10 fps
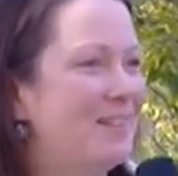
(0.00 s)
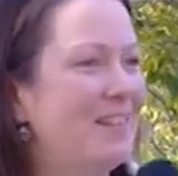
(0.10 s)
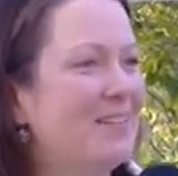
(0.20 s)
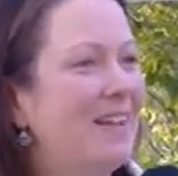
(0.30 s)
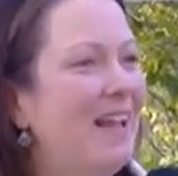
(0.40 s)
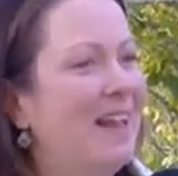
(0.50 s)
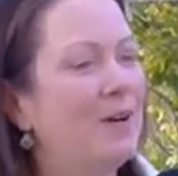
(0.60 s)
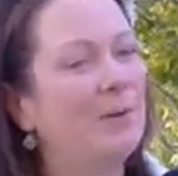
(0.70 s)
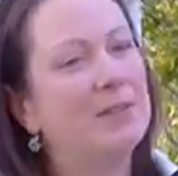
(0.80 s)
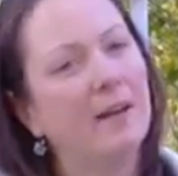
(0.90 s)
So
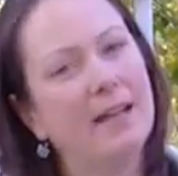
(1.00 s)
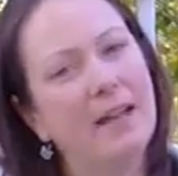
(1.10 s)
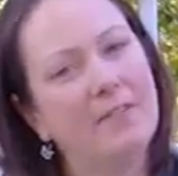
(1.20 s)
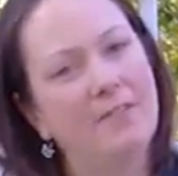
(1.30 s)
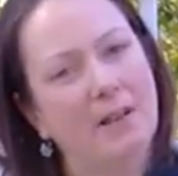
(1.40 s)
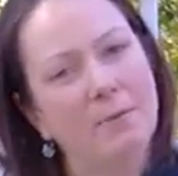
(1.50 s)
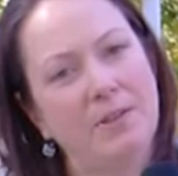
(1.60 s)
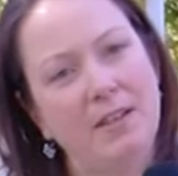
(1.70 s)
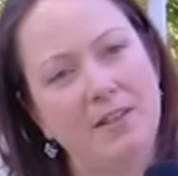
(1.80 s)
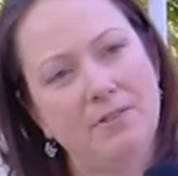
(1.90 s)
we try to have fun with
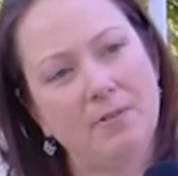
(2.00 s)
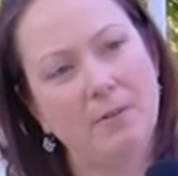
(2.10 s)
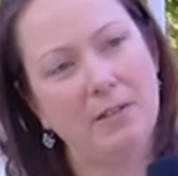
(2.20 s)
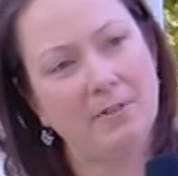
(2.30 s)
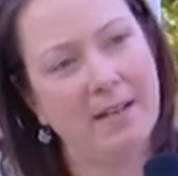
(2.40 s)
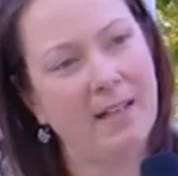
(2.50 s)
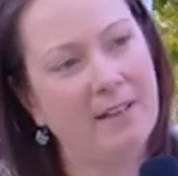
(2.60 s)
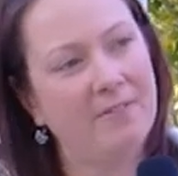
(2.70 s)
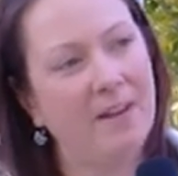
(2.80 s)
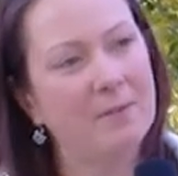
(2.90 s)
the history, we try to
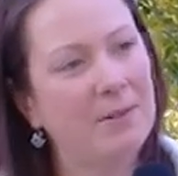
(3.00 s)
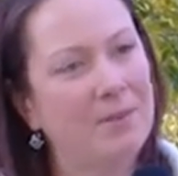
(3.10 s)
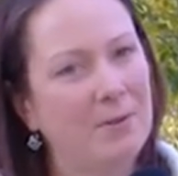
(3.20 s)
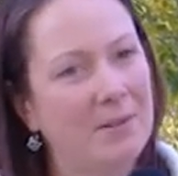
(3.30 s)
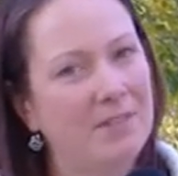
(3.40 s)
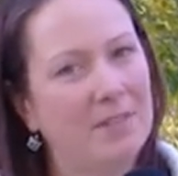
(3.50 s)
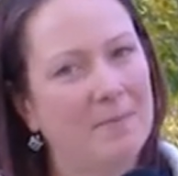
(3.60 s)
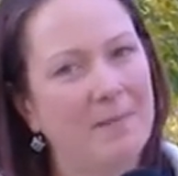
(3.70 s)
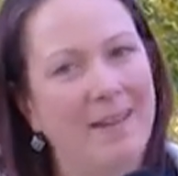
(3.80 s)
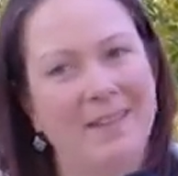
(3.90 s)
have fun with
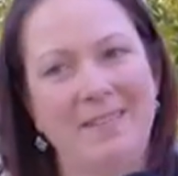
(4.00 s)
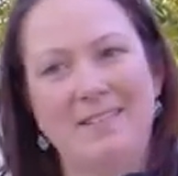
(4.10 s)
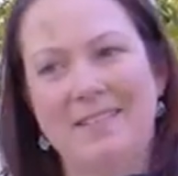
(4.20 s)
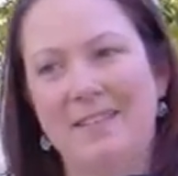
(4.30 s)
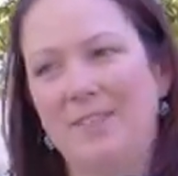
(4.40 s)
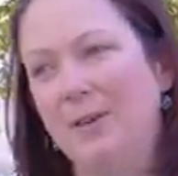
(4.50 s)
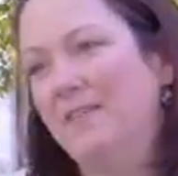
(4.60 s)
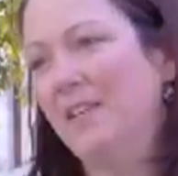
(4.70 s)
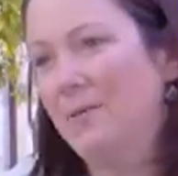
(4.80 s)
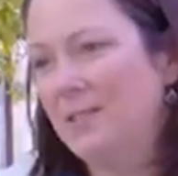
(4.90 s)
tourism, and if you
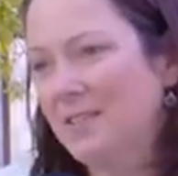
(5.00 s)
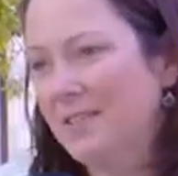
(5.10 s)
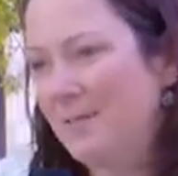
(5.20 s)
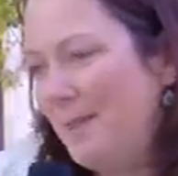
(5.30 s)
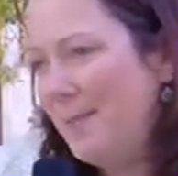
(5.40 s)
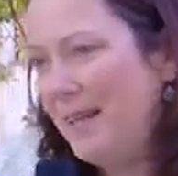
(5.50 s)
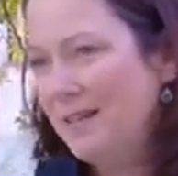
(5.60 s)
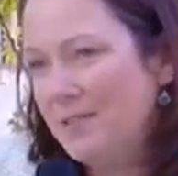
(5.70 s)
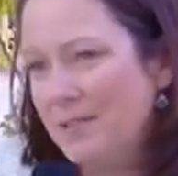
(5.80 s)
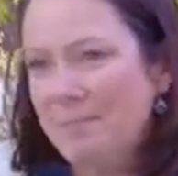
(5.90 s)
have any questions, I'm happy to
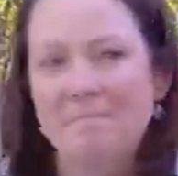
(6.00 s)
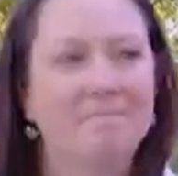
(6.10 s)
answer them.